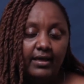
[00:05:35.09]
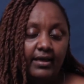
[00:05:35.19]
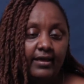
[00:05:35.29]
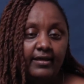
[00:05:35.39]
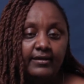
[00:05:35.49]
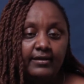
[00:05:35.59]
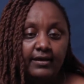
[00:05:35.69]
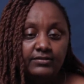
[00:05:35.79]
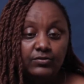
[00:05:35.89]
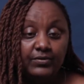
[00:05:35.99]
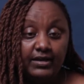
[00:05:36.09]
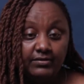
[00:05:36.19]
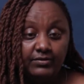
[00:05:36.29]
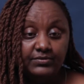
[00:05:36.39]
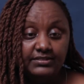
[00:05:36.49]
And so we
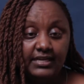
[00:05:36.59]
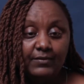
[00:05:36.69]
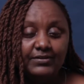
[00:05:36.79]
agreed with Stella,